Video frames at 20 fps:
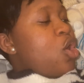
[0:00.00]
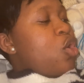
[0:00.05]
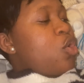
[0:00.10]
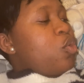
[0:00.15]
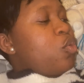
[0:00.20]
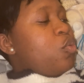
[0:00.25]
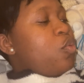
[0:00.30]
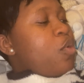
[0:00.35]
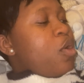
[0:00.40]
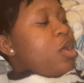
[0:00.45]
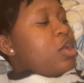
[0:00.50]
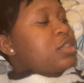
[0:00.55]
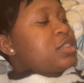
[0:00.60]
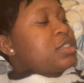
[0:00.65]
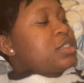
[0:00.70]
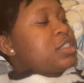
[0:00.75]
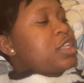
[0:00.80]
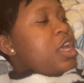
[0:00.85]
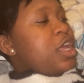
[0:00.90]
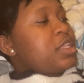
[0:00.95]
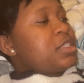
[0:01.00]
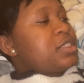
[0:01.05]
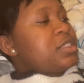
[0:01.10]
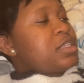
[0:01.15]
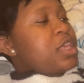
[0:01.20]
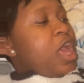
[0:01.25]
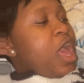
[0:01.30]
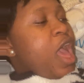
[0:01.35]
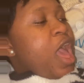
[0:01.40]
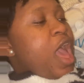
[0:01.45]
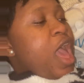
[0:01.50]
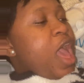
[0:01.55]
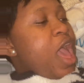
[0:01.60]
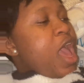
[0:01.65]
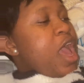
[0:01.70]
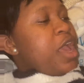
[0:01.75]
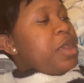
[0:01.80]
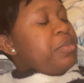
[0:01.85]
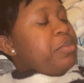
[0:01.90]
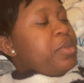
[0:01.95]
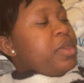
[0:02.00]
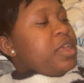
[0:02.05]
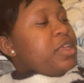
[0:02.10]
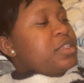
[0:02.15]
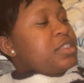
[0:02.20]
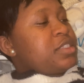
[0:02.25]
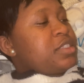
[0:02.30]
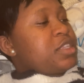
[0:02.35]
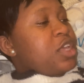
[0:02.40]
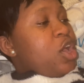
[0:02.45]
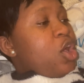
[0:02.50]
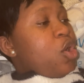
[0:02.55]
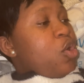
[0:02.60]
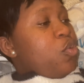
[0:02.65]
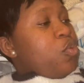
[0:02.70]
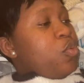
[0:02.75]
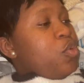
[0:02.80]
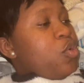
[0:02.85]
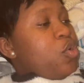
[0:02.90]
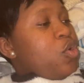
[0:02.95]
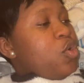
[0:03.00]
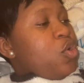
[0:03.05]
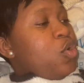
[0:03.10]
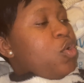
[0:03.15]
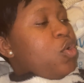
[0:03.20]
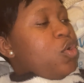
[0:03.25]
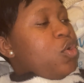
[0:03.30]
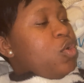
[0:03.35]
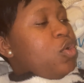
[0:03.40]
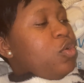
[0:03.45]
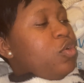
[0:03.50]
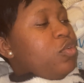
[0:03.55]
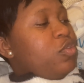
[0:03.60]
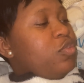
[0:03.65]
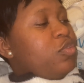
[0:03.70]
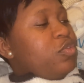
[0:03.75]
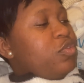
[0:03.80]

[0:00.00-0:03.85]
What's the time, Mr. Wolf?